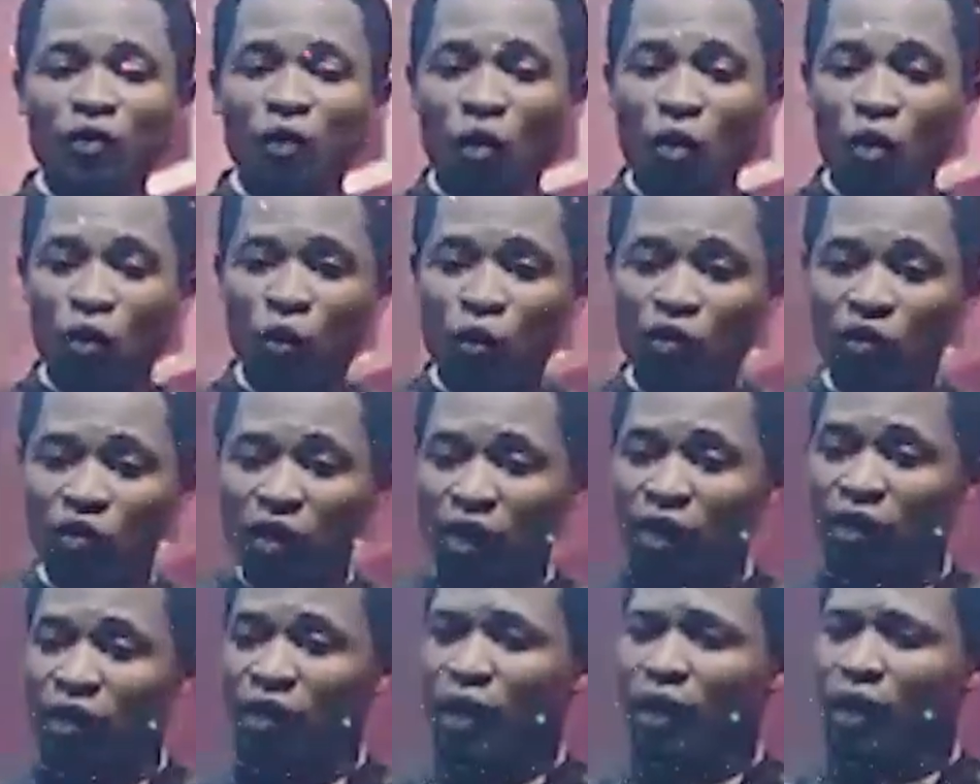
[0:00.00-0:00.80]
for
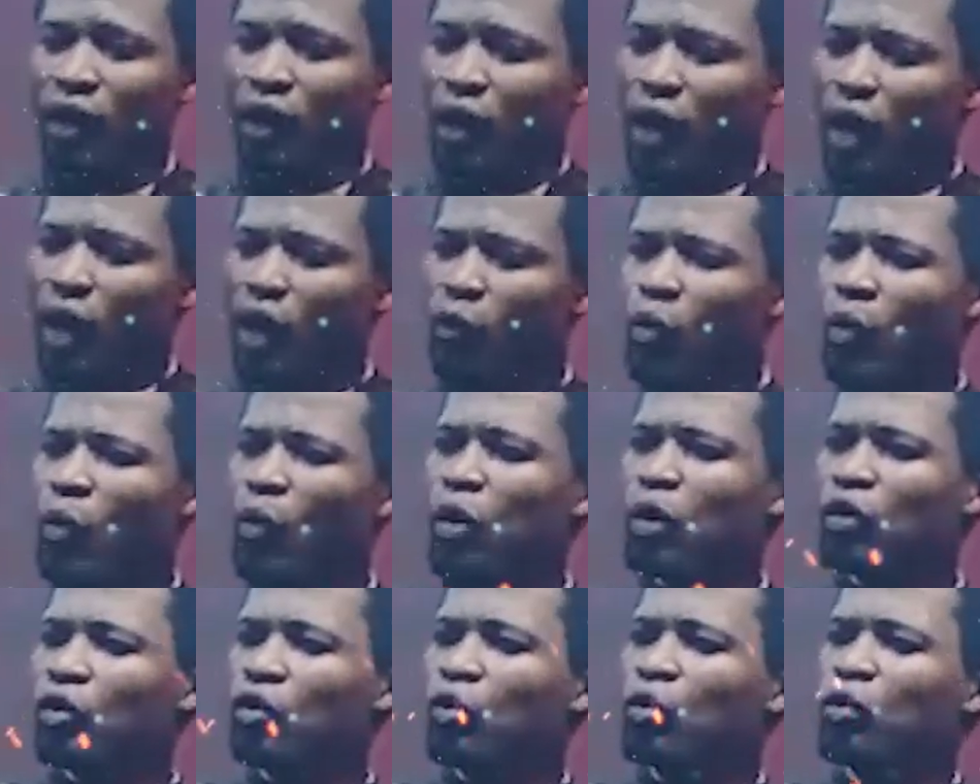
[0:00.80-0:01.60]
crusade and we
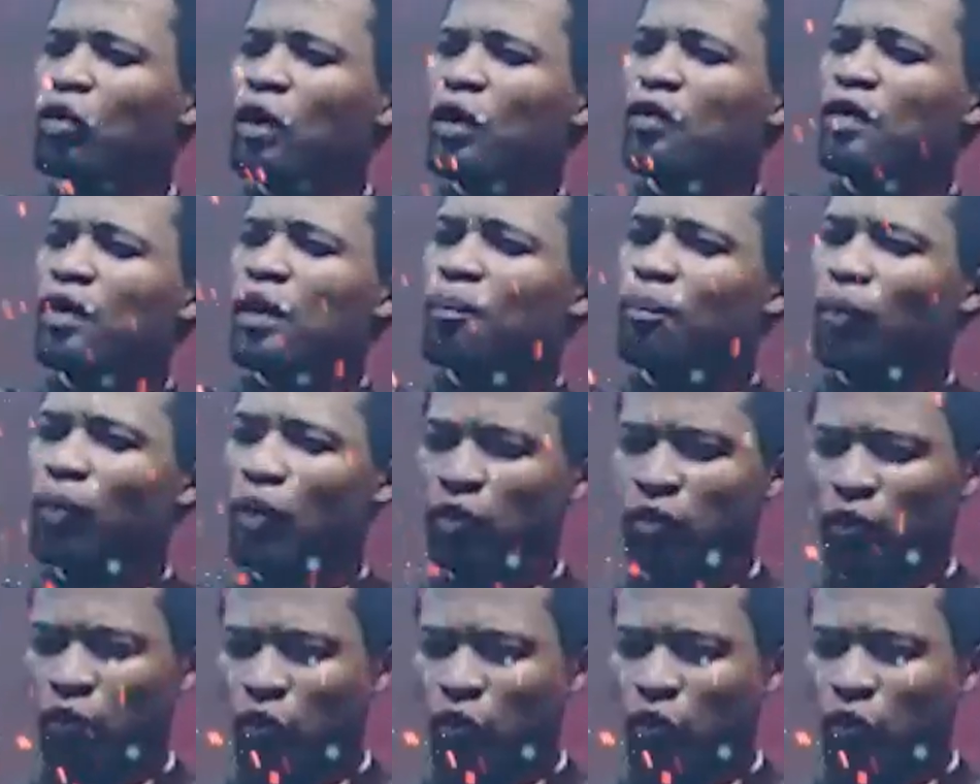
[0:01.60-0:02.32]
won 2,000 plus